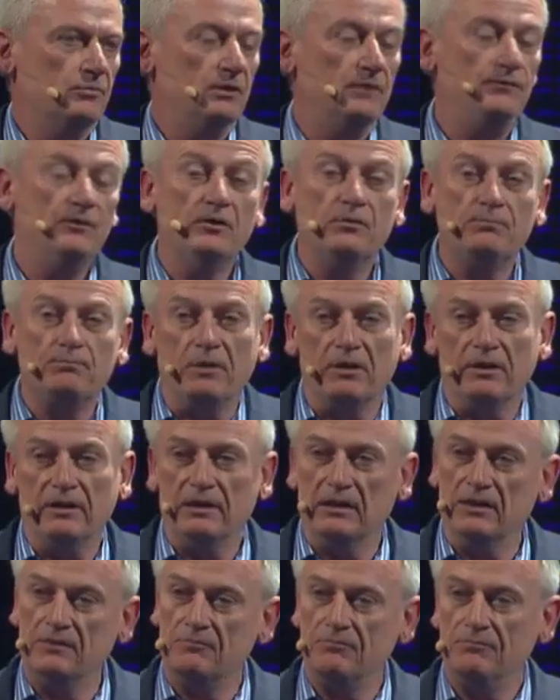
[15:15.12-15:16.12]
But if you
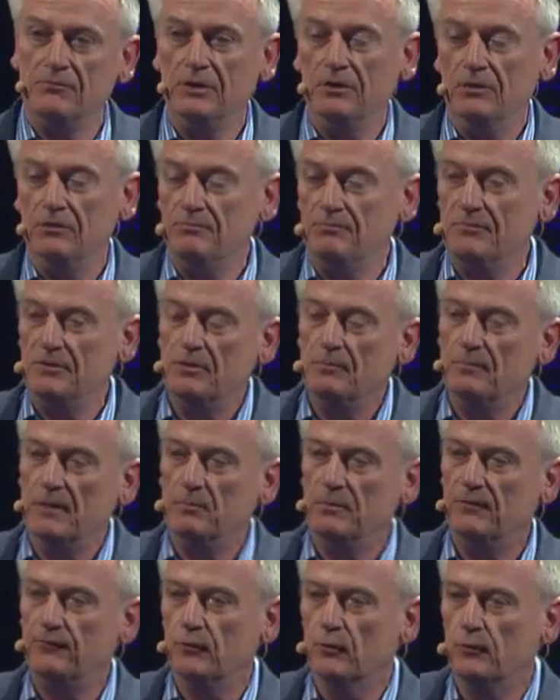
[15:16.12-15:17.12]
buy that, you know, you
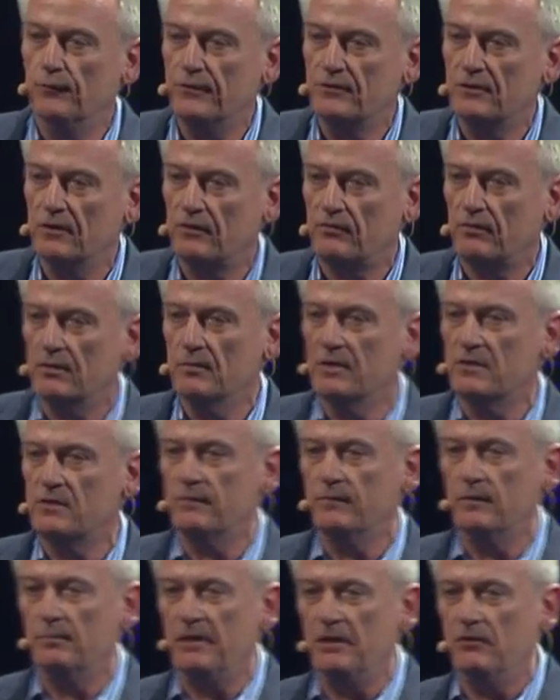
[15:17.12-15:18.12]
may be forfeiting three
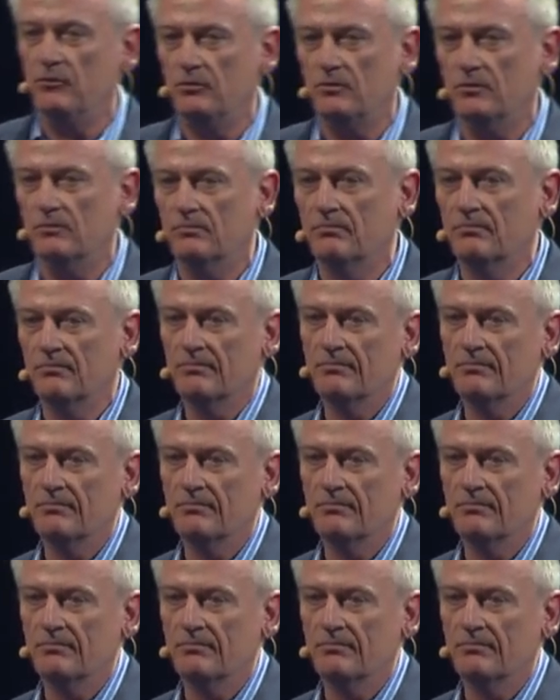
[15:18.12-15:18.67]
months of your pension.